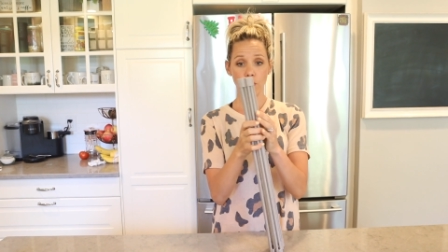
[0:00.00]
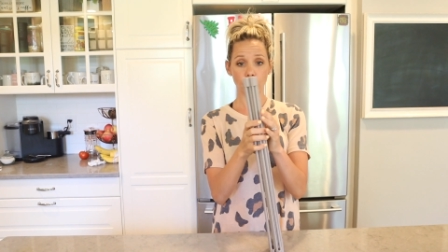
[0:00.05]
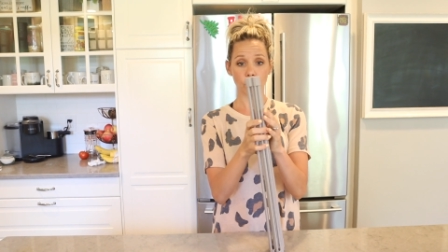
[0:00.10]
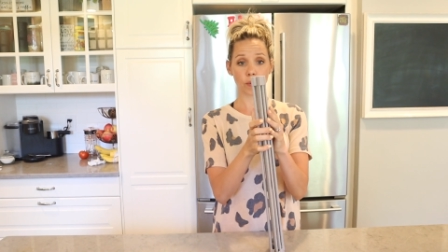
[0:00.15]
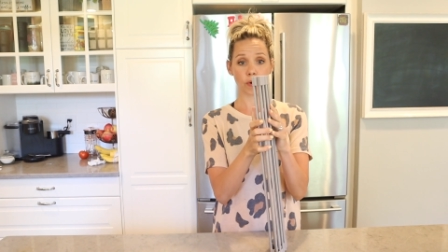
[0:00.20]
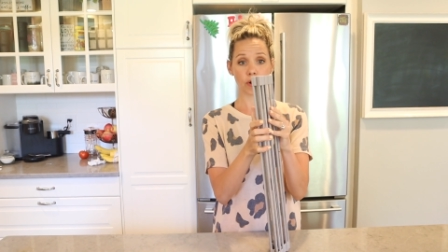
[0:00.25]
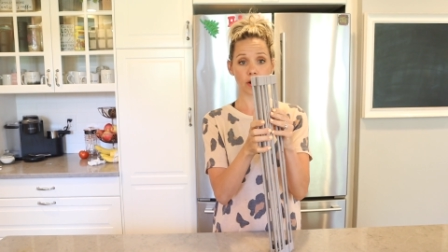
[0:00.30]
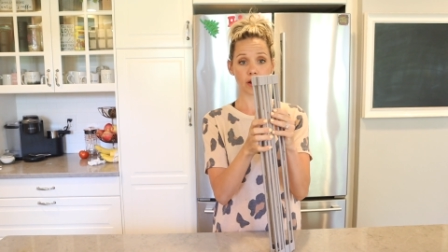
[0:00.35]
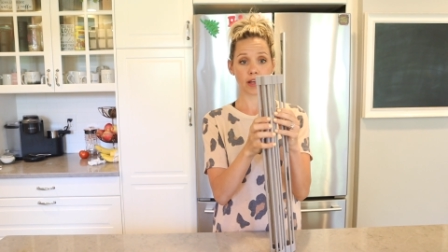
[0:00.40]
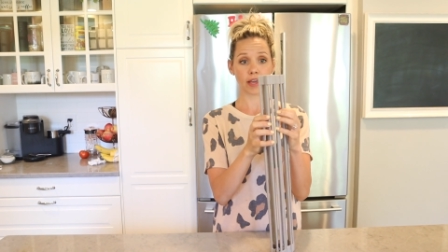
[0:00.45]

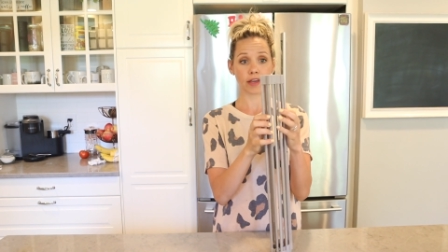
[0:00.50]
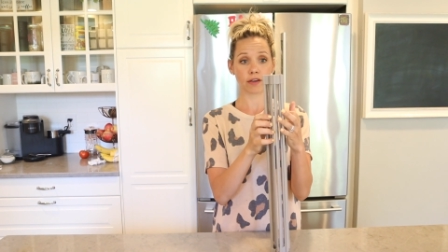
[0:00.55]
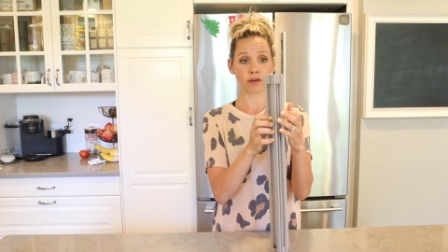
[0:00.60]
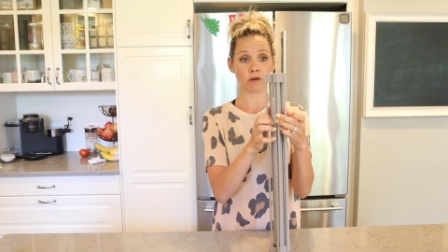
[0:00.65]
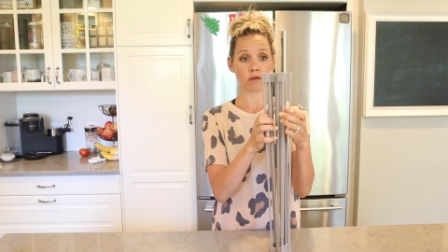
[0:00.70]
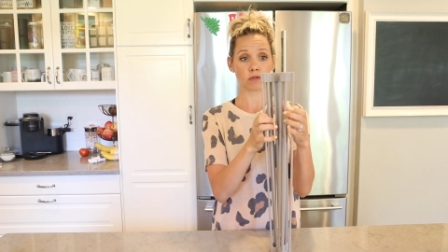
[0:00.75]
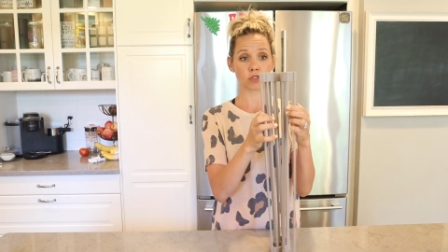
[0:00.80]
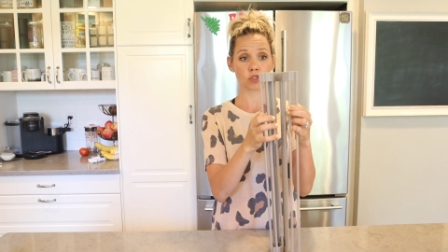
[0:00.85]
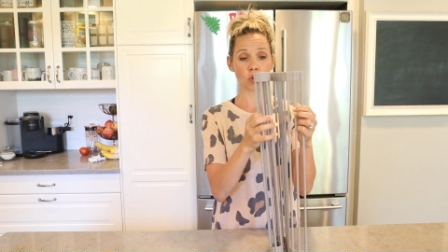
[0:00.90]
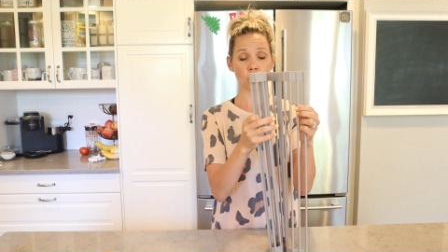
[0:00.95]
or it
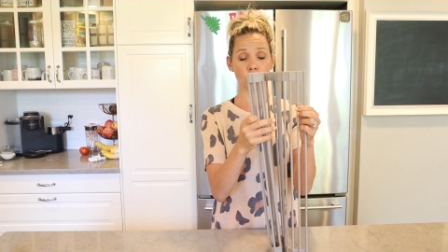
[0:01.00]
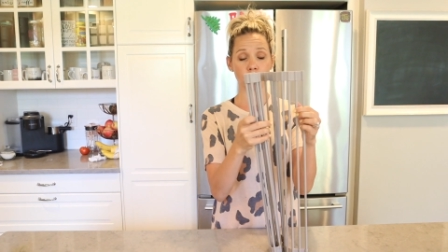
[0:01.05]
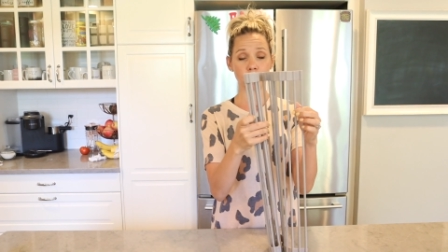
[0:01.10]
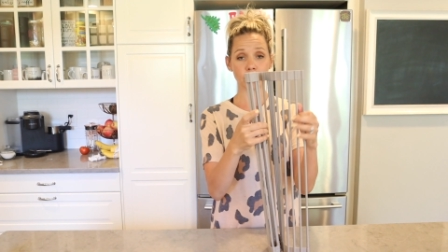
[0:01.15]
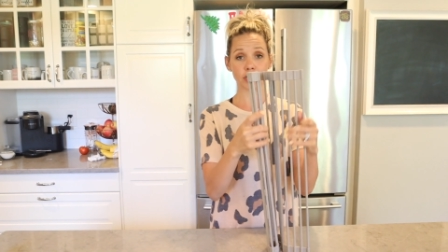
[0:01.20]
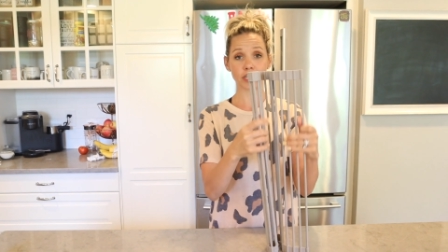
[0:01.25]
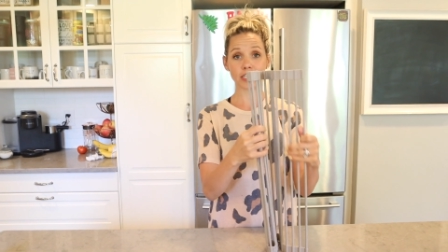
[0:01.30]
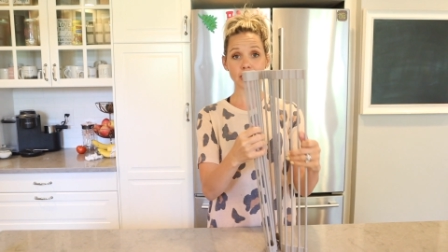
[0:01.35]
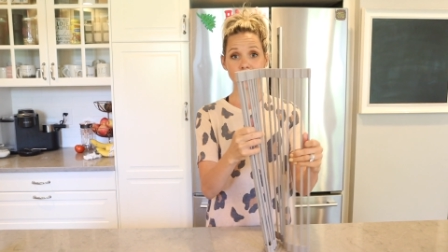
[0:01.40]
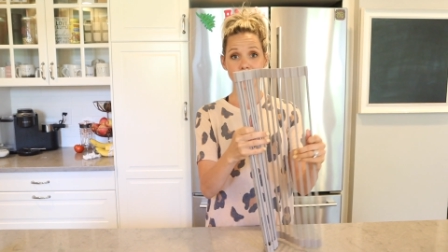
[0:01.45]
goes
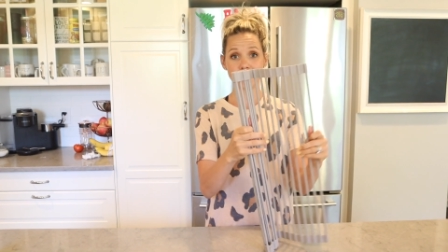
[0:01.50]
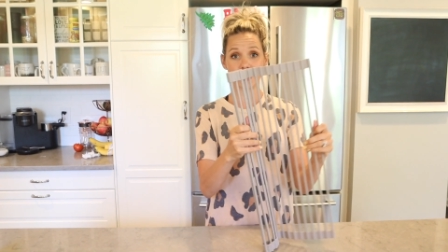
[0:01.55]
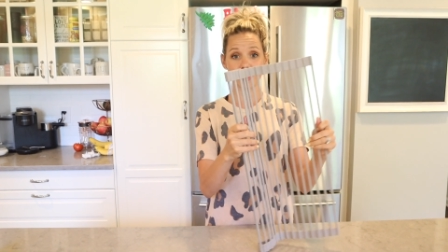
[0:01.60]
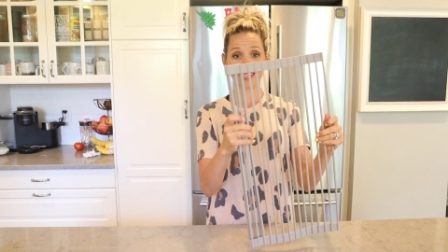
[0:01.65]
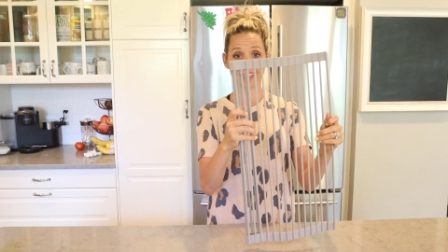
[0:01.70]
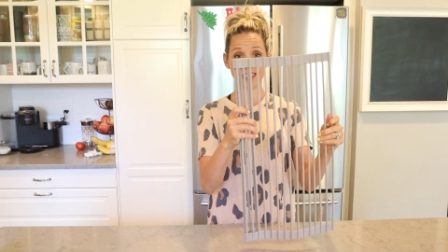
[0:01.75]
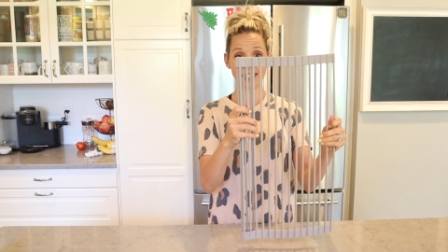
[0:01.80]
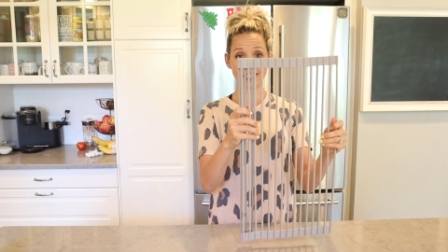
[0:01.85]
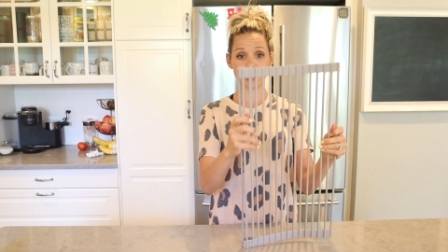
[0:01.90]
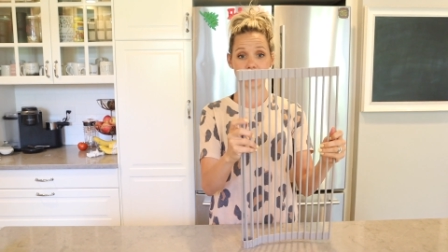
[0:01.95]
over your
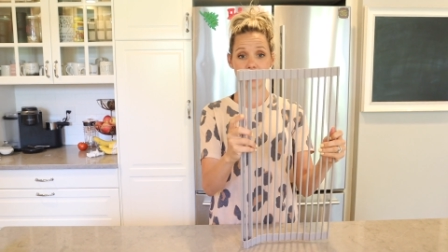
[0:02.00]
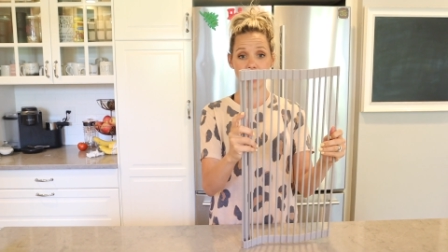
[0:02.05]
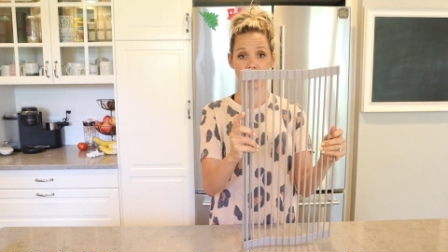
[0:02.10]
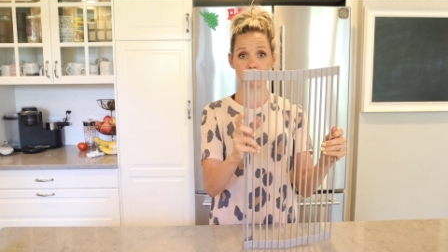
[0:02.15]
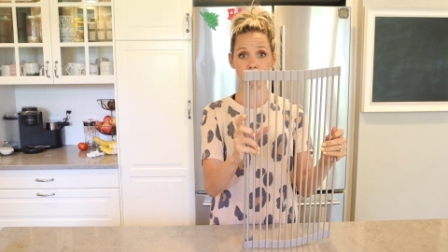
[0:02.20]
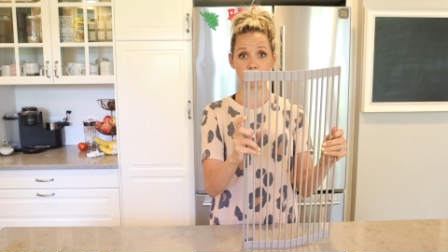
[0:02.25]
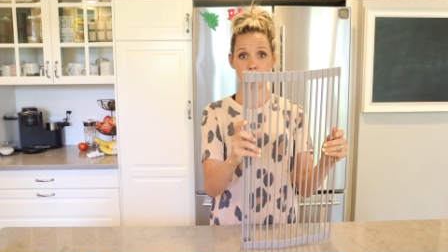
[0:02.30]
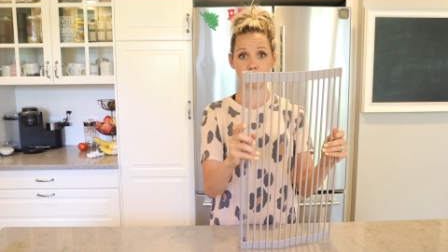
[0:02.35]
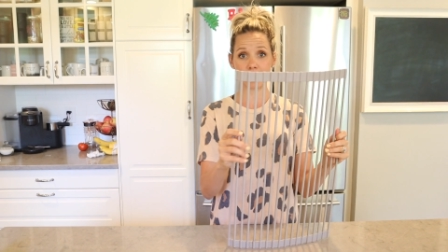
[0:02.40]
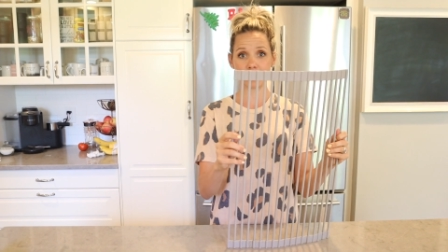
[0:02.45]
sink to
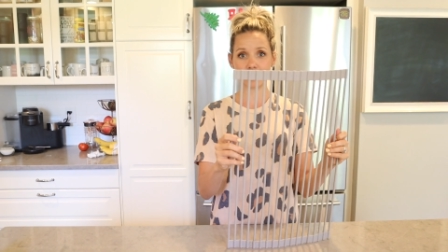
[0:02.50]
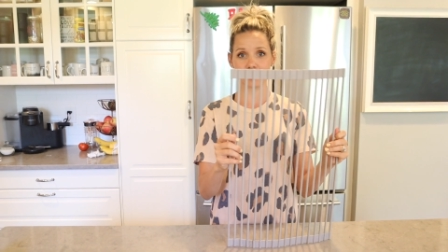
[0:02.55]
save